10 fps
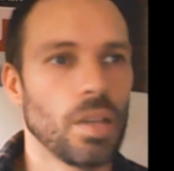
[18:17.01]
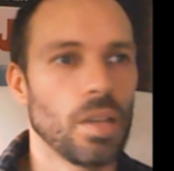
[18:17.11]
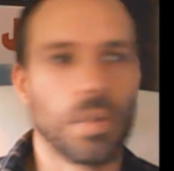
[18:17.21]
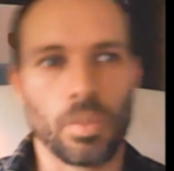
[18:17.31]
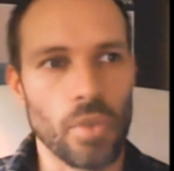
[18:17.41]
We
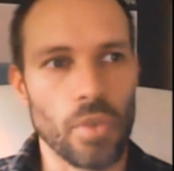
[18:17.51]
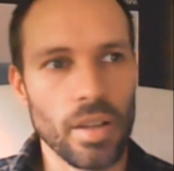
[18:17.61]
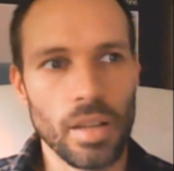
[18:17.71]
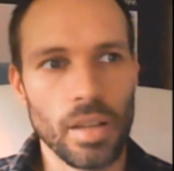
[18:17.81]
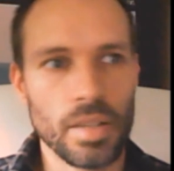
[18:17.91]
got the
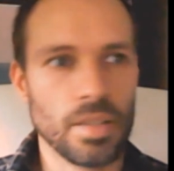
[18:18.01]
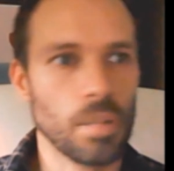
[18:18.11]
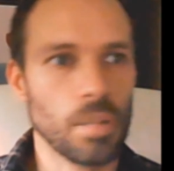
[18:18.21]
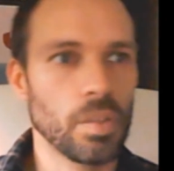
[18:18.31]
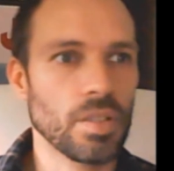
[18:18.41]
brainless,
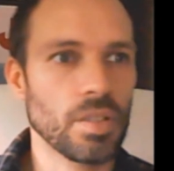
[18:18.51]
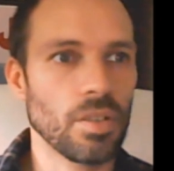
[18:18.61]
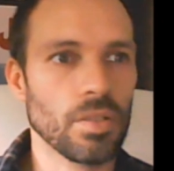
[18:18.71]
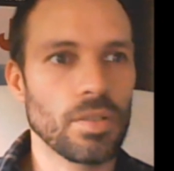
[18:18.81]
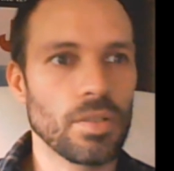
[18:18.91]
topless
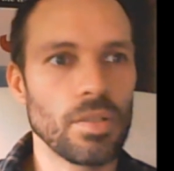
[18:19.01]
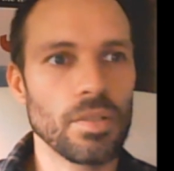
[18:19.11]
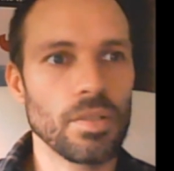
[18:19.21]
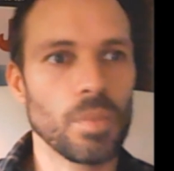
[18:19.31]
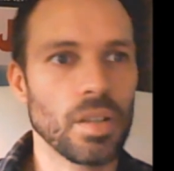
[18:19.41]

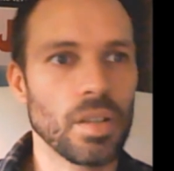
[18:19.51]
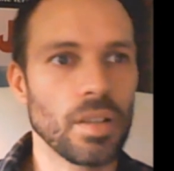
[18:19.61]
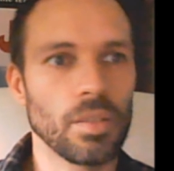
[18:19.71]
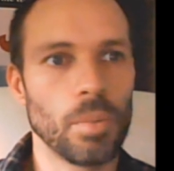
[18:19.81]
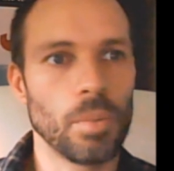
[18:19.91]
youngsters making out
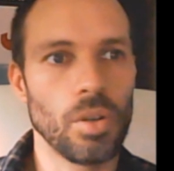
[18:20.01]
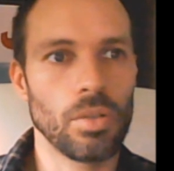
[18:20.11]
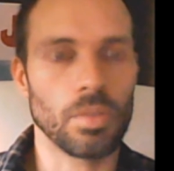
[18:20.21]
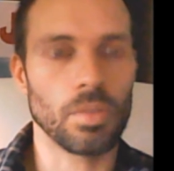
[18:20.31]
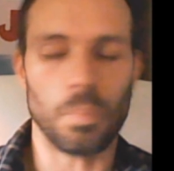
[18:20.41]
on a
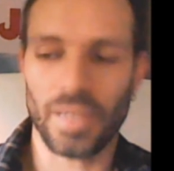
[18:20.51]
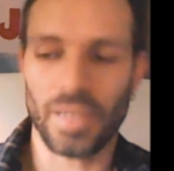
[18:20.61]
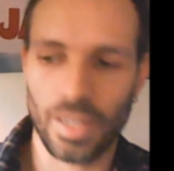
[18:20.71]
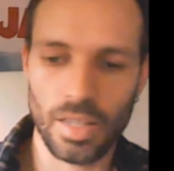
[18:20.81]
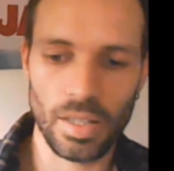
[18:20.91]
boat, the
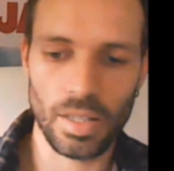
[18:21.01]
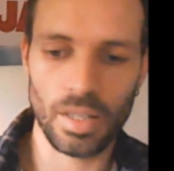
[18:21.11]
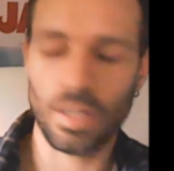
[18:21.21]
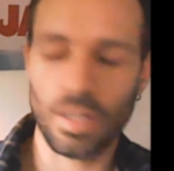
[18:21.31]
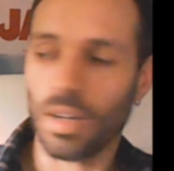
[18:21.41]
bikini.